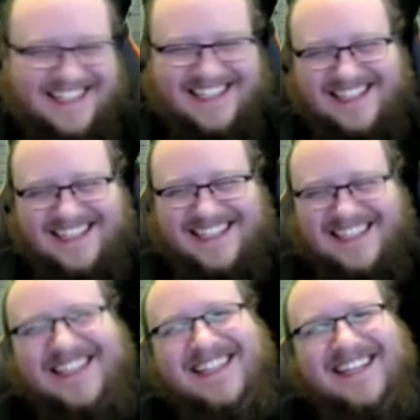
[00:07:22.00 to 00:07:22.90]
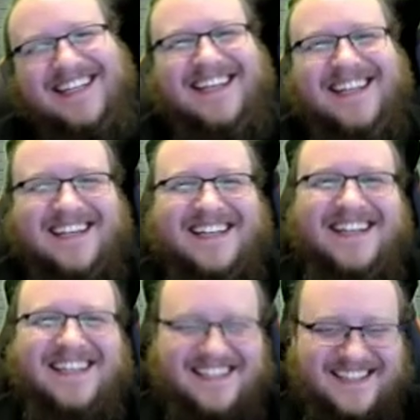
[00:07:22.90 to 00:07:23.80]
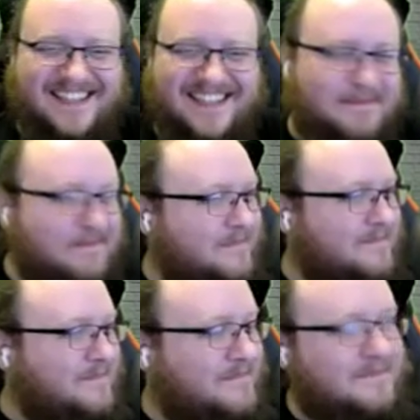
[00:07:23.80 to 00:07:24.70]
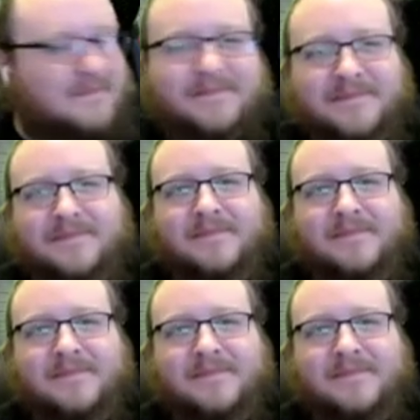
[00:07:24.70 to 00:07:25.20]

(silent)